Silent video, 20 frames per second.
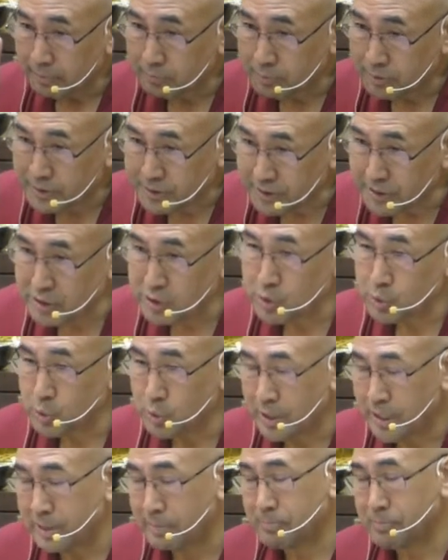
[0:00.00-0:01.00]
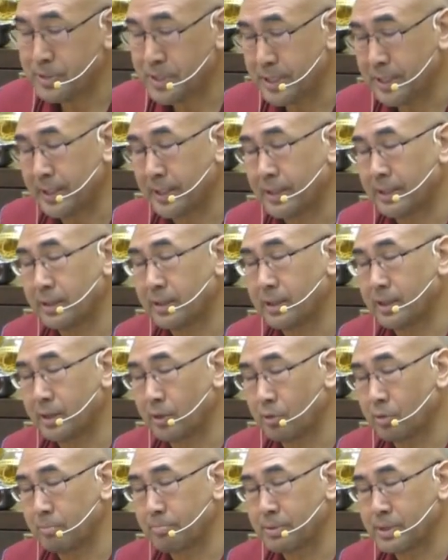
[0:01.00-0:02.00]
Since you have taken the, you
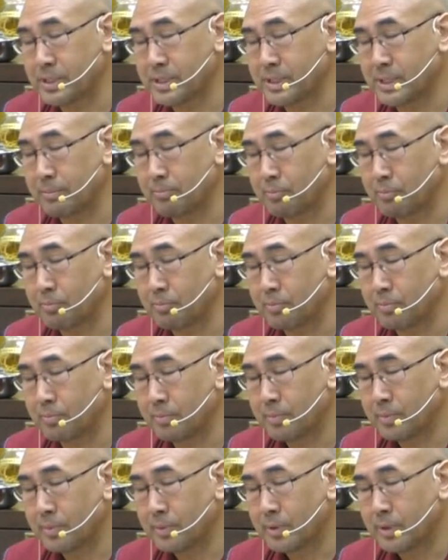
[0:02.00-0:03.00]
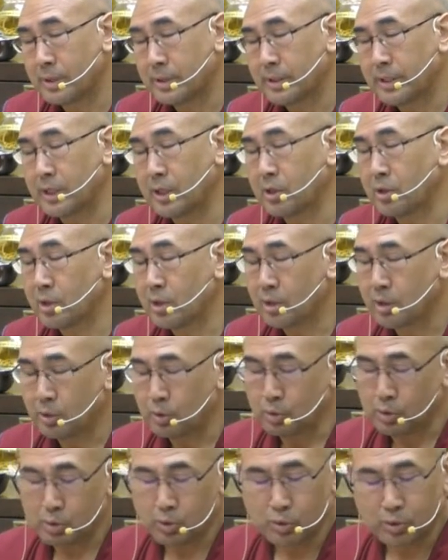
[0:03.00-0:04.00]
know, precept, then
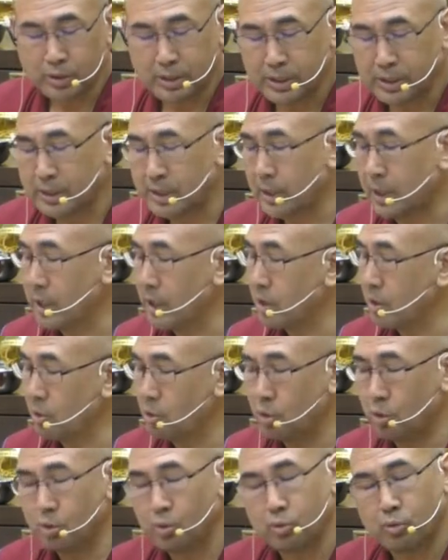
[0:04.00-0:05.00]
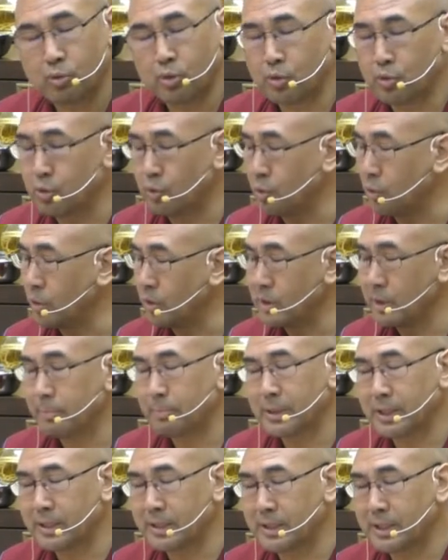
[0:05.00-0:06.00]
you're not drinking alcohol, not doing all the
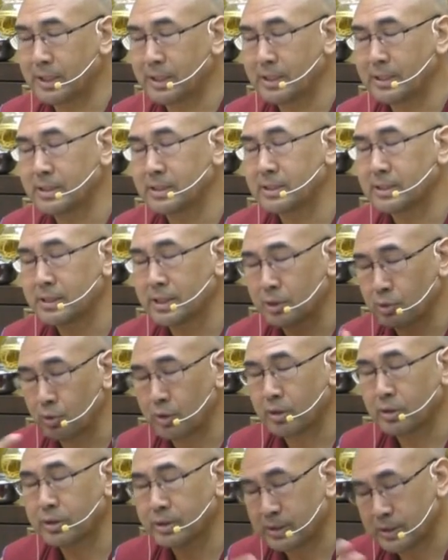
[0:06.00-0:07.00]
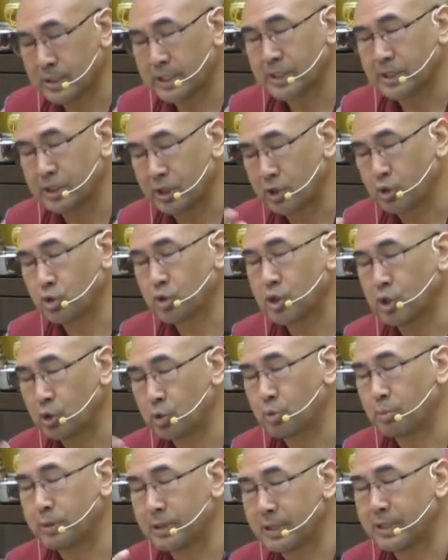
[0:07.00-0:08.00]
bad things, then you're continuously
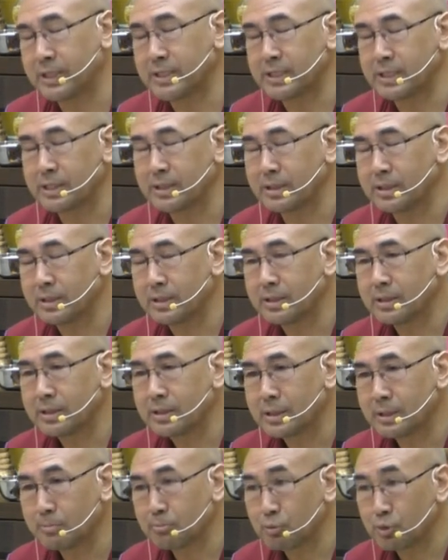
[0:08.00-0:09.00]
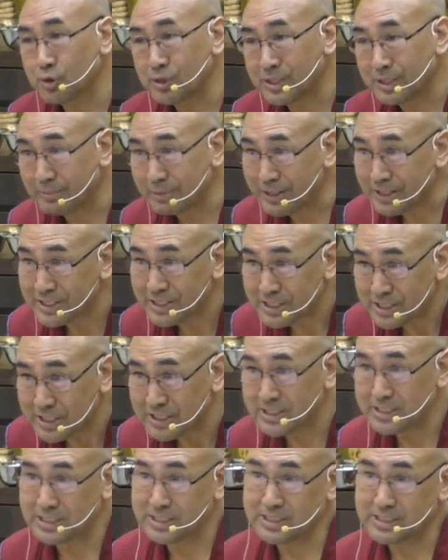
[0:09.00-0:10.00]
accumulating the positive
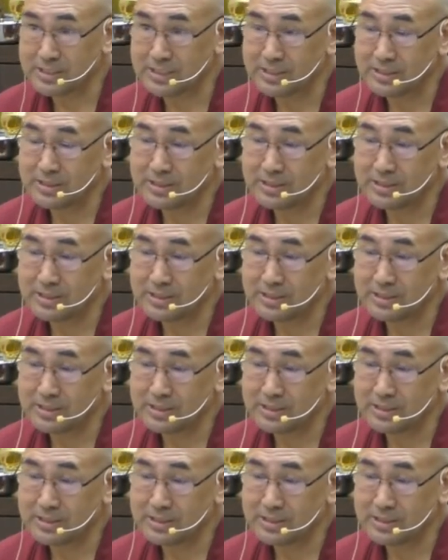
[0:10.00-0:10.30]
actions.